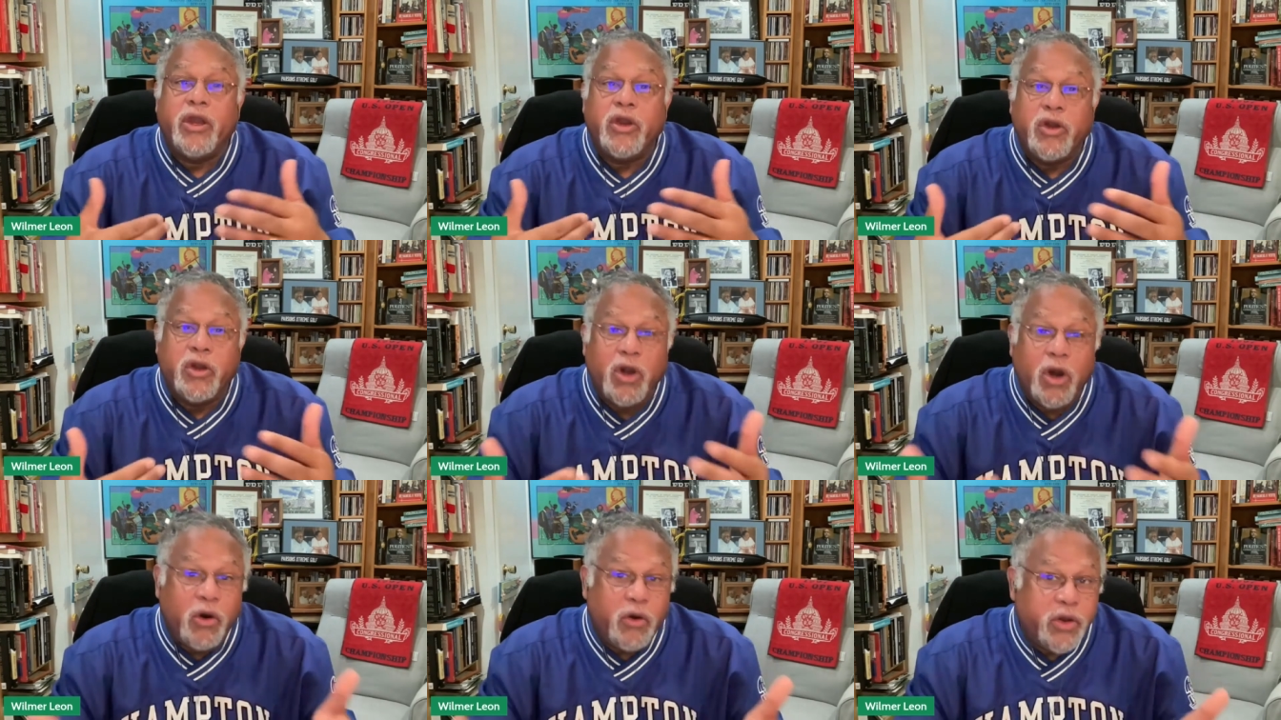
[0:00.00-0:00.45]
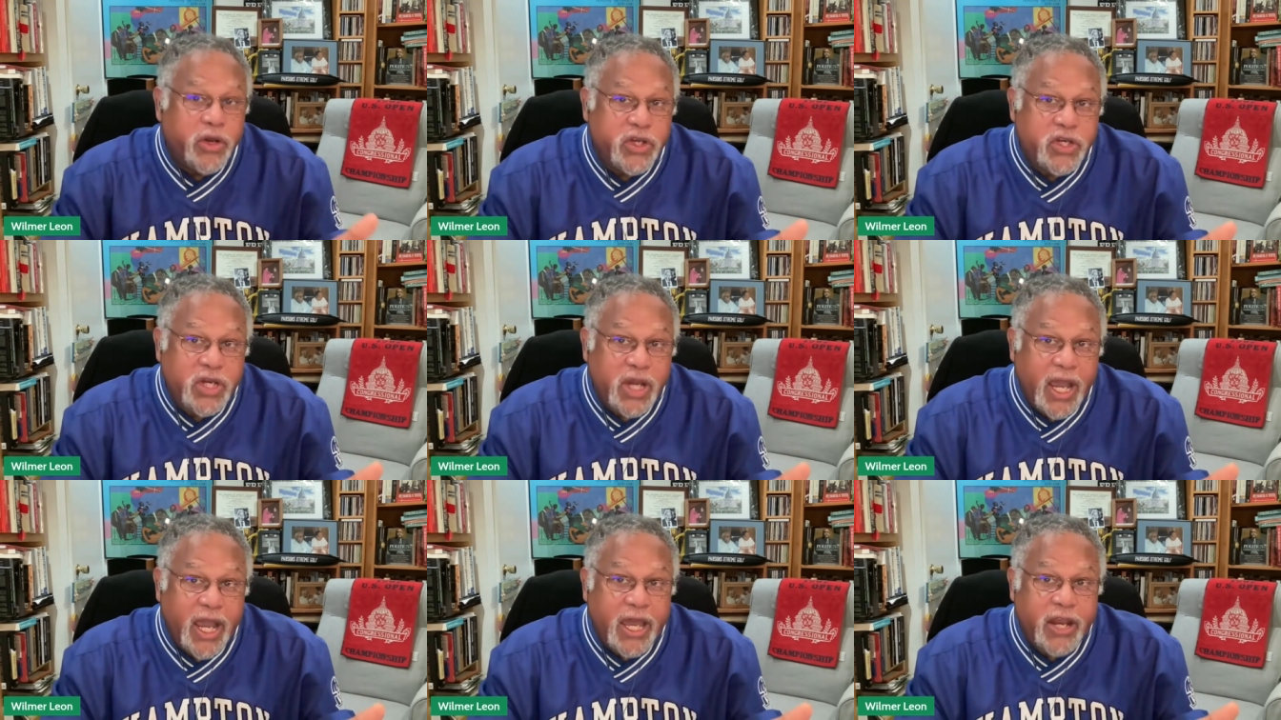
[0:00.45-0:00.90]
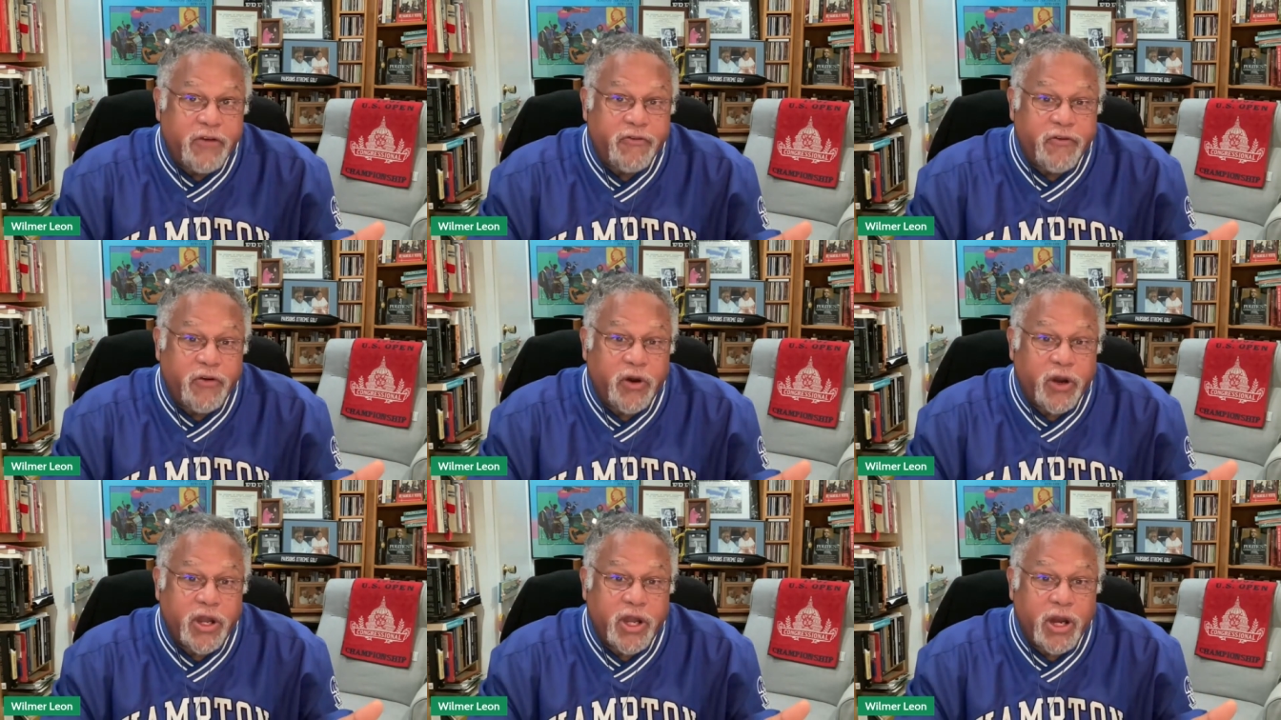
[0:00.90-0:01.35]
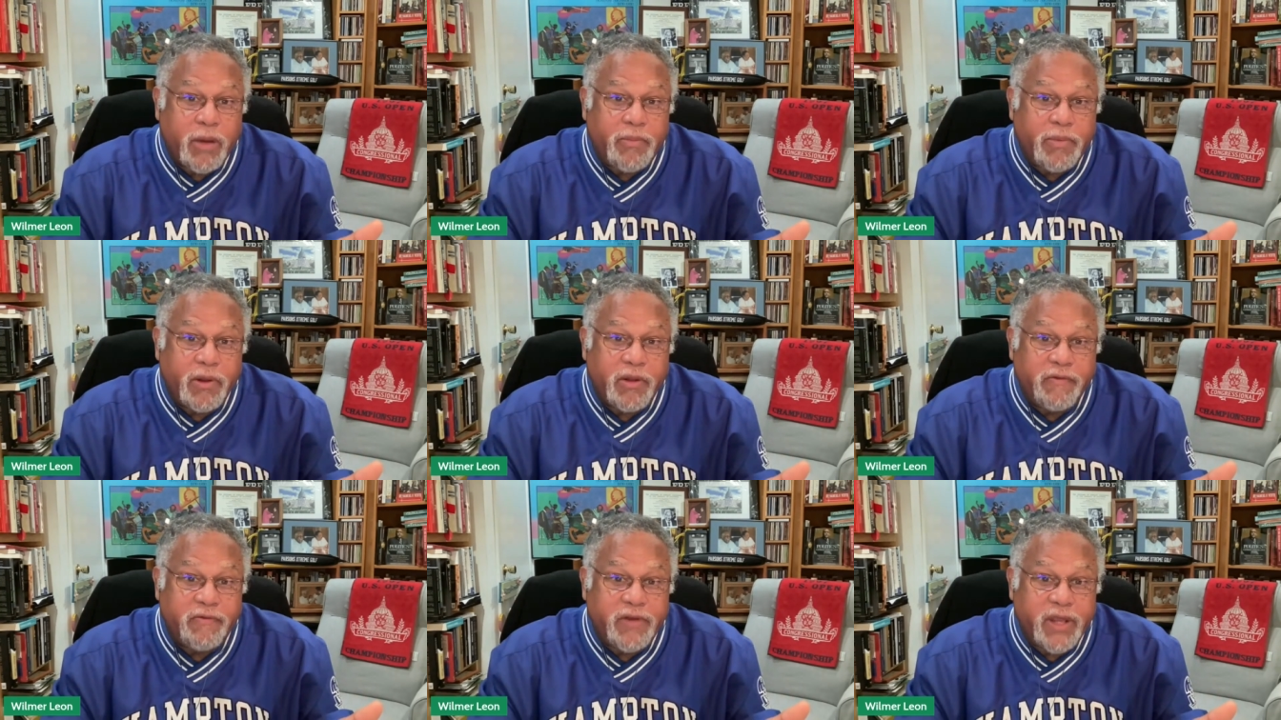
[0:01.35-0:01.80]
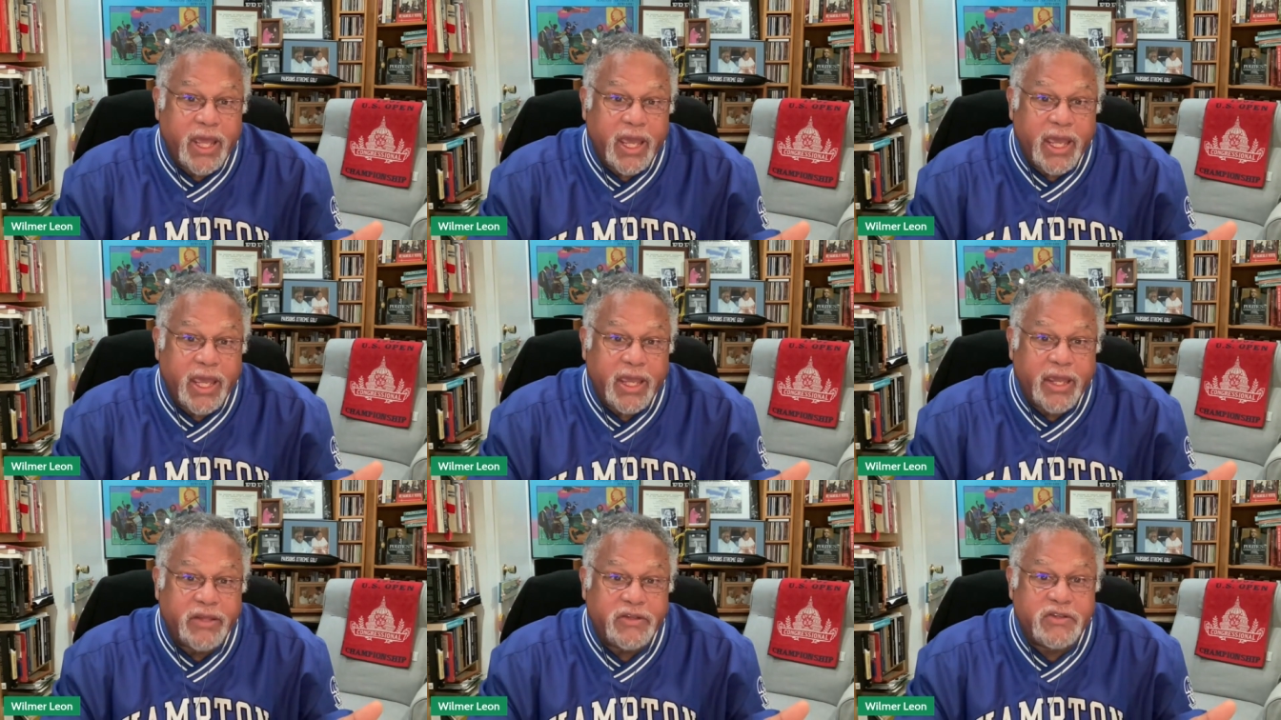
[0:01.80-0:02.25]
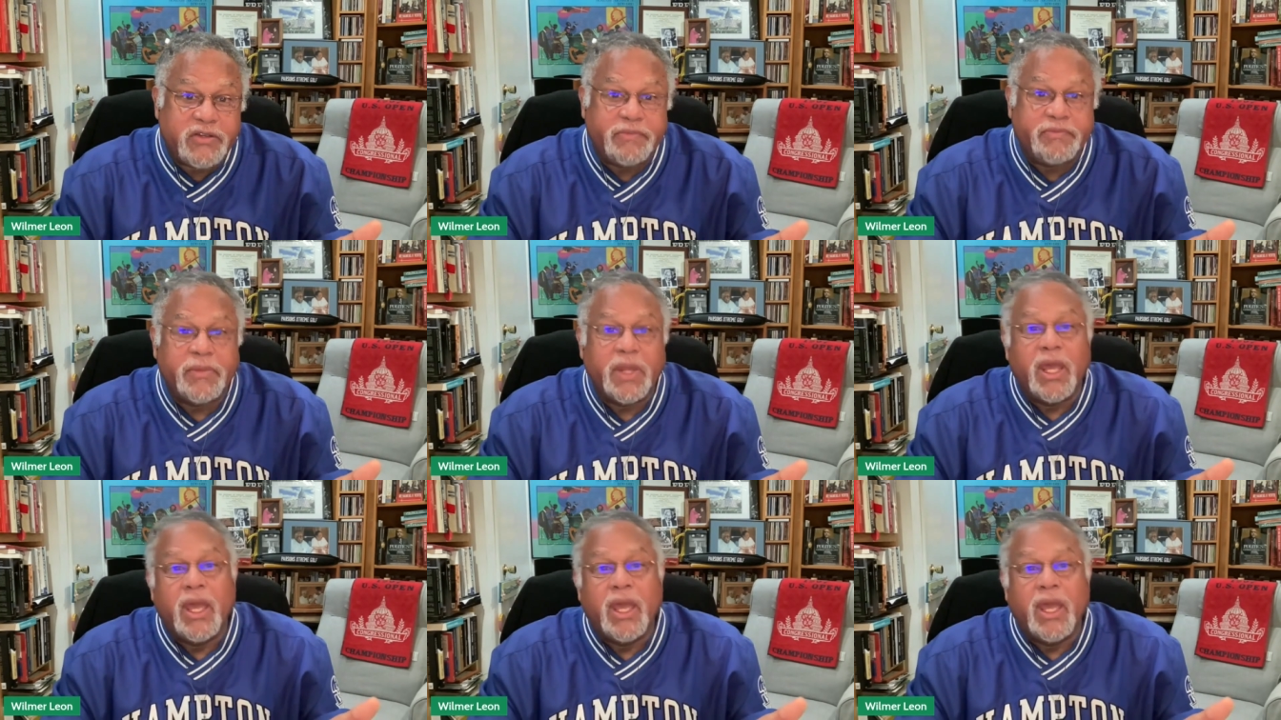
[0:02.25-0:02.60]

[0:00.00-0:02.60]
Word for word: go to China for a couple of days.